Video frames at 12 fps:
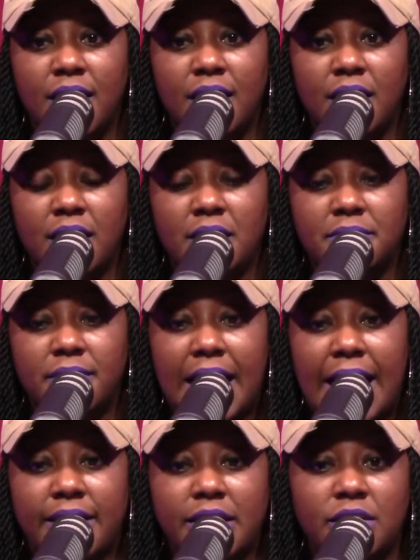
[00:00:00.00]

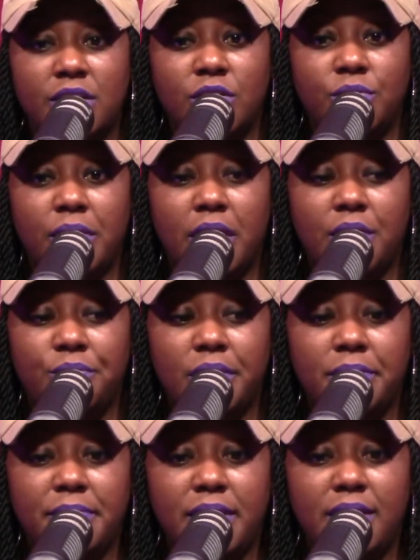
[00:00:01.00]
I didn't know where I want
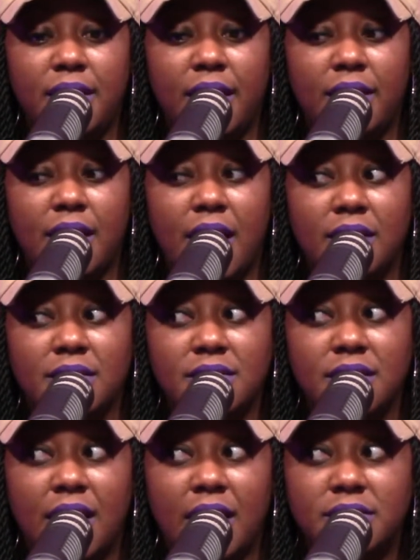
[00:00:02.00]
to be, and
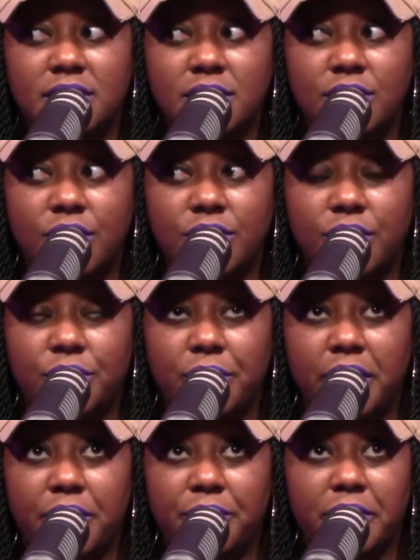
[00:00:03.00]
honestly, I still don't know
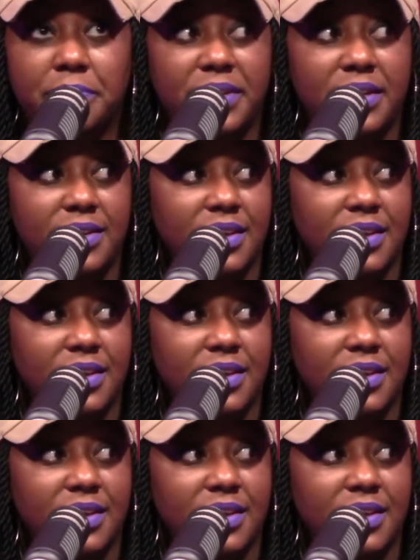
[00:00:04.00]
where I want to be.